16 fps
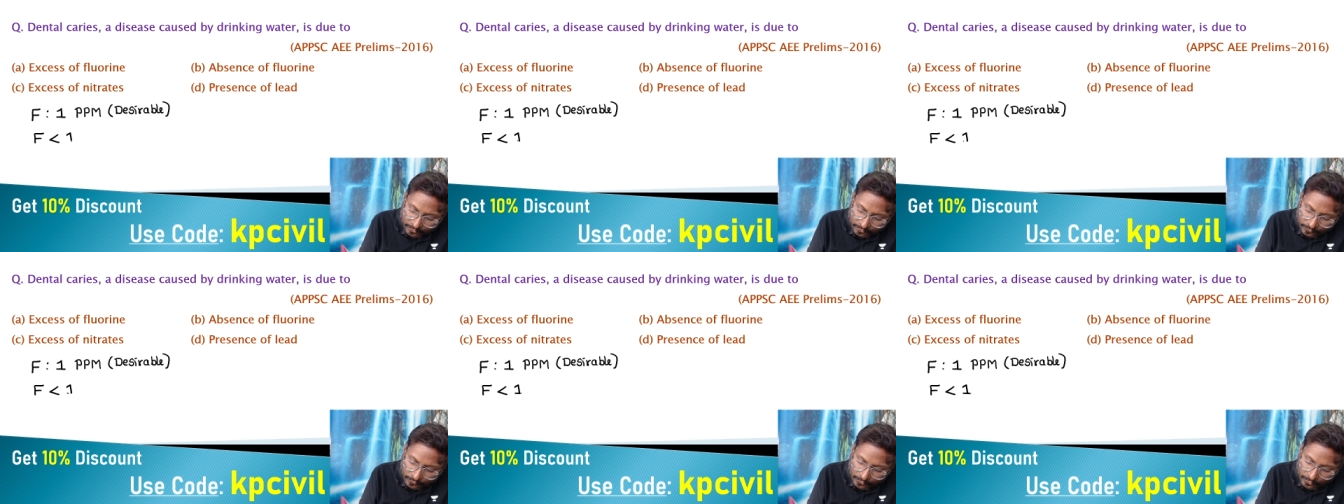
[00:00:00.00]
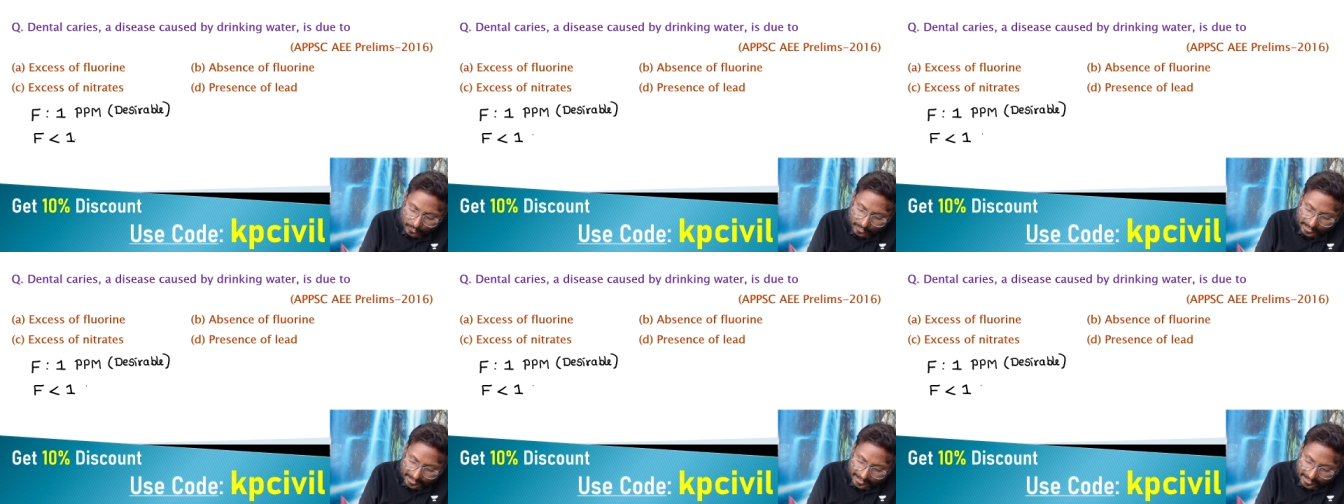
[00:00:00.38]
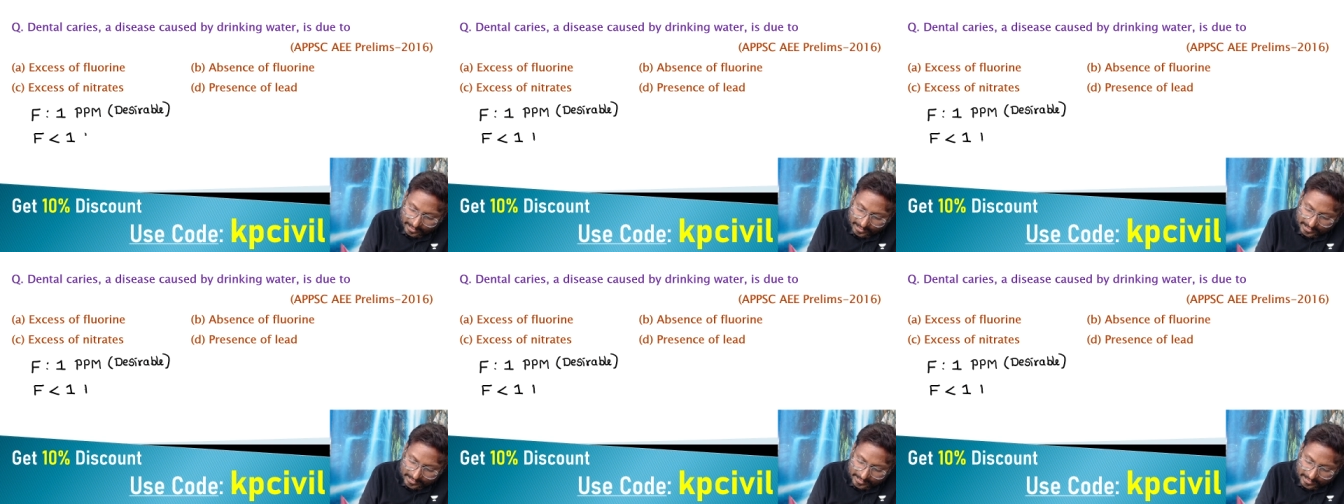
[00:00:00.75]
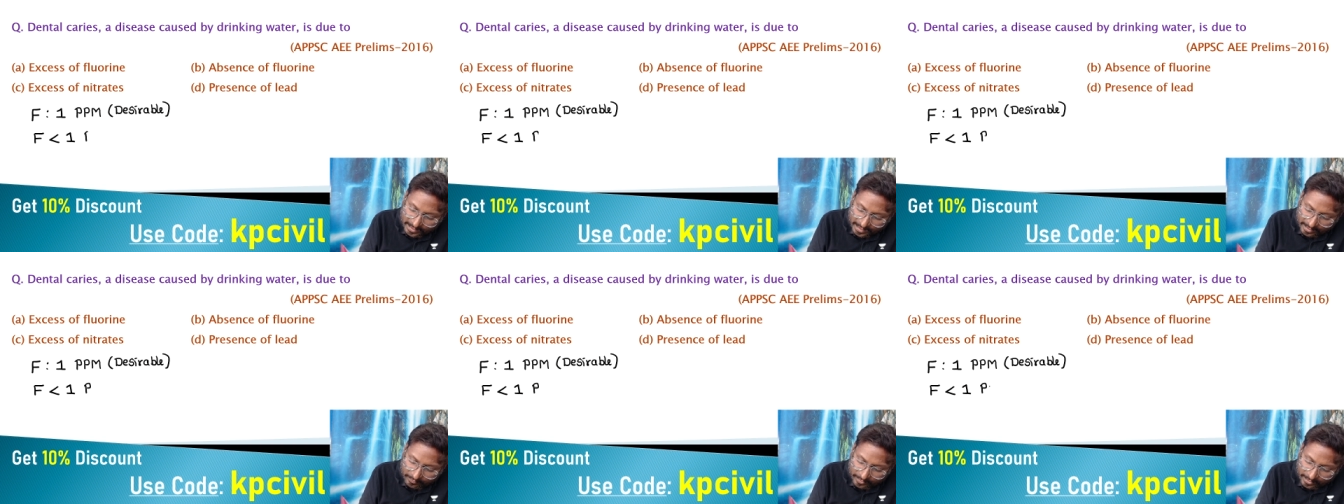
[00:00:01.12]
Fluoride less
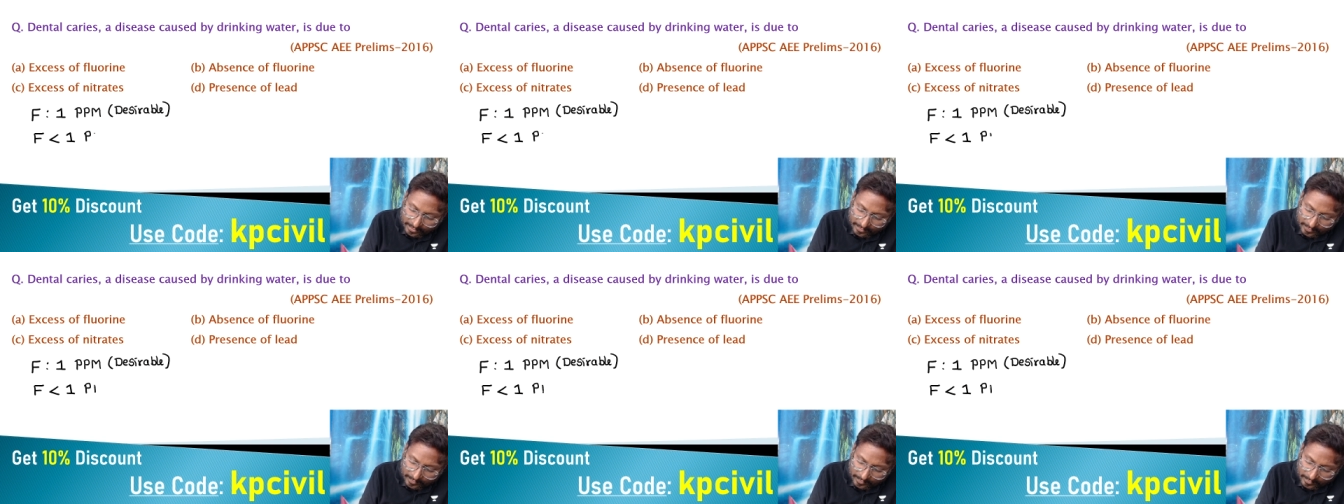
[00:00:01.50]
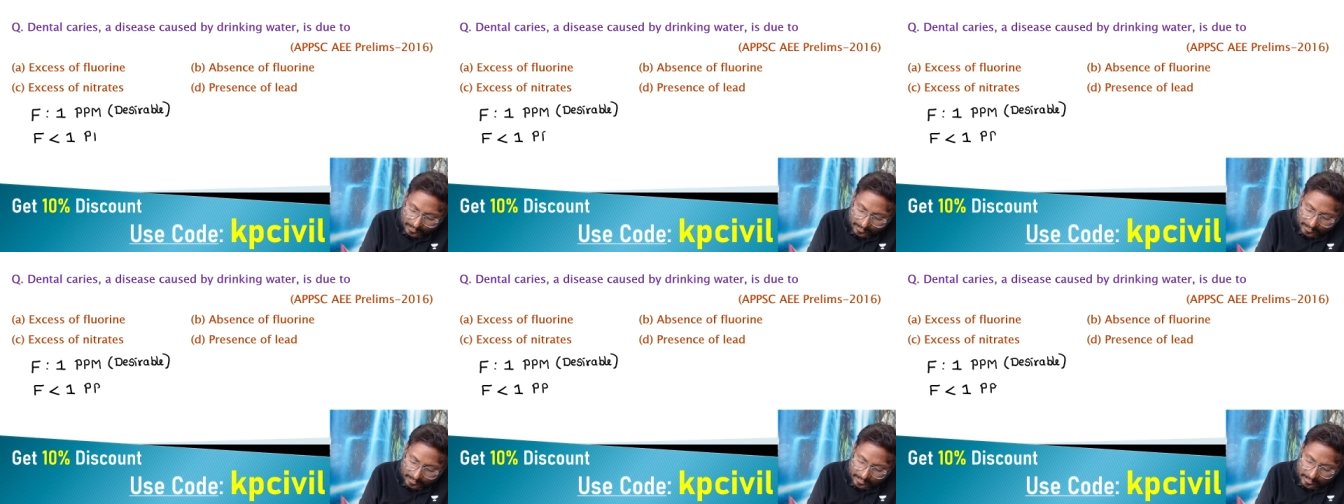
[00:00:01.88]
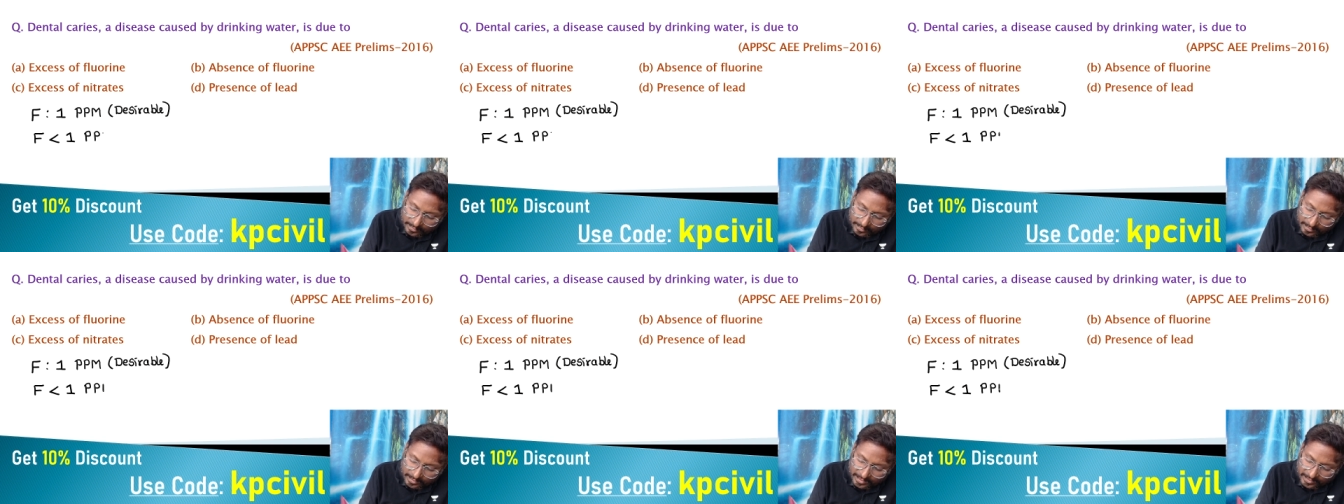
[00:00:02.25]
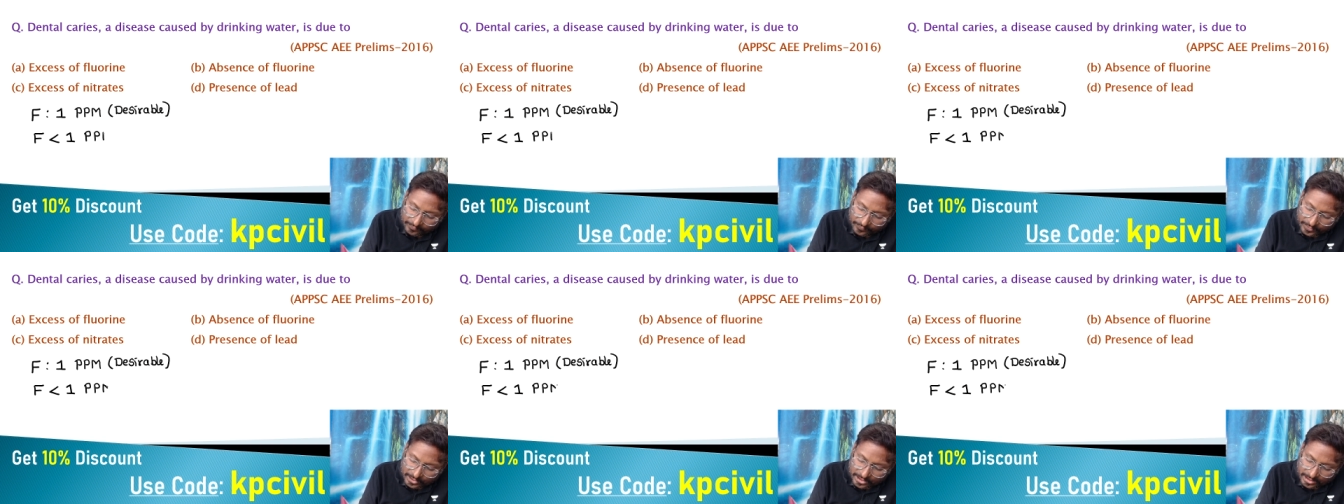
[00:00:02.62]
than 1
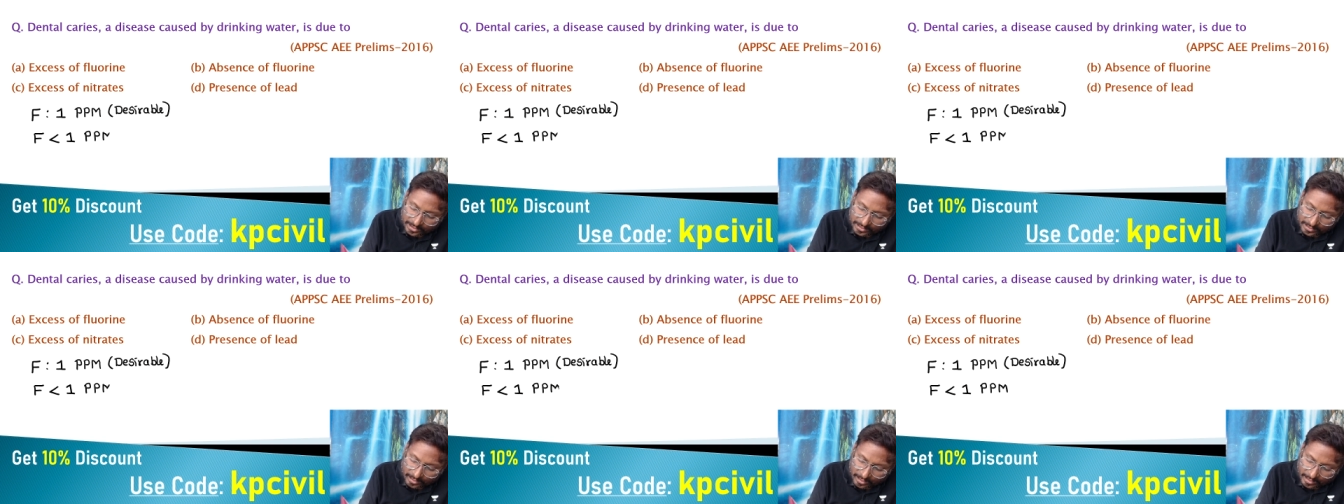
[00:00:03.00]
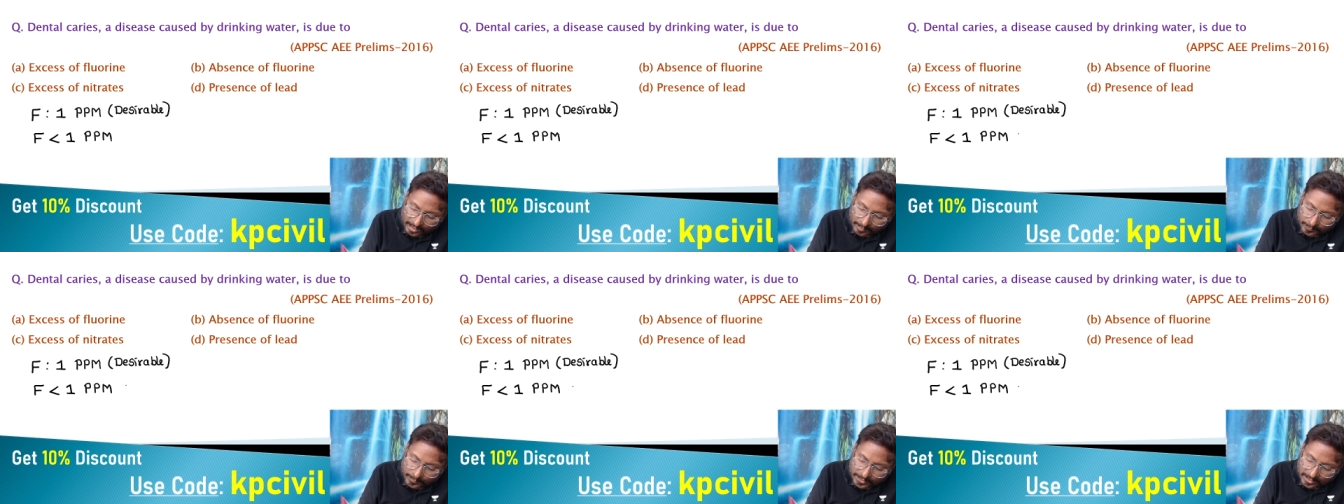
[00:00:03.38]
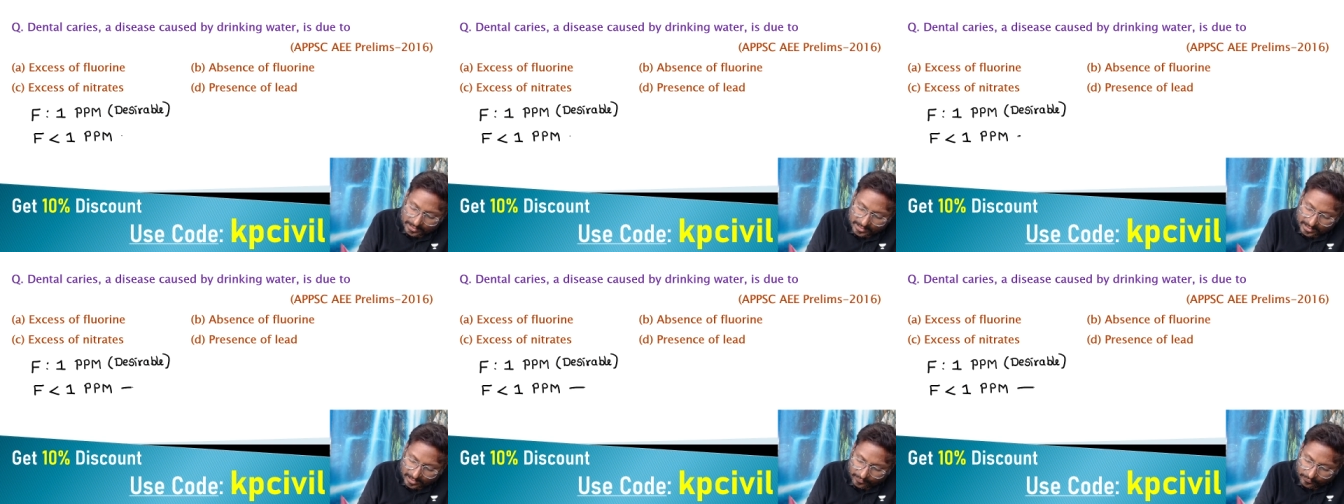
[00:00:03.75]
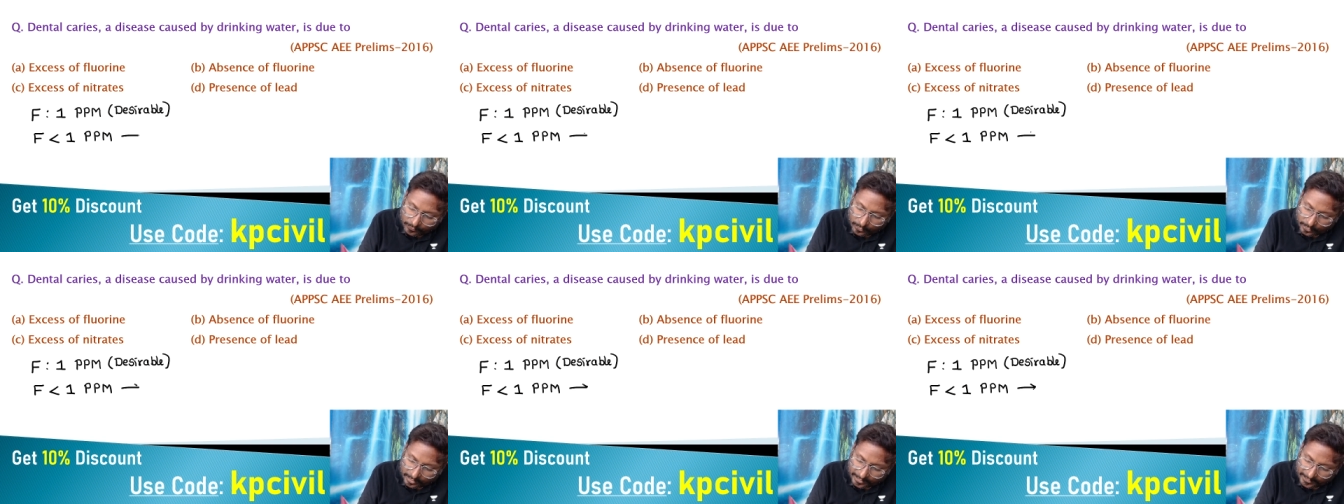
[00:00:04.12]
deficit or absence of
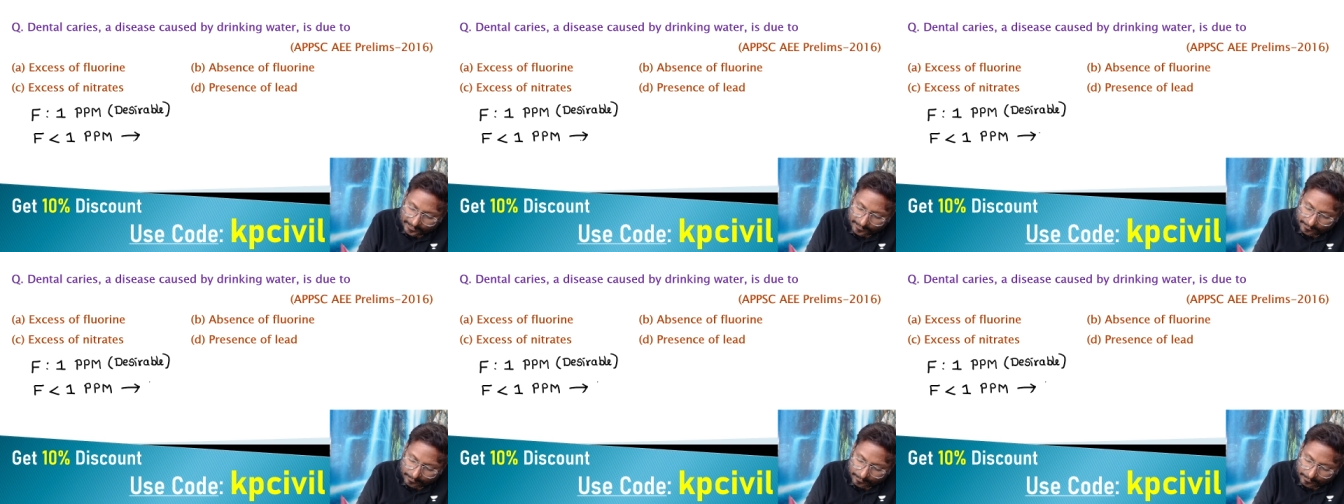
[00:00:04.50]
fluoride.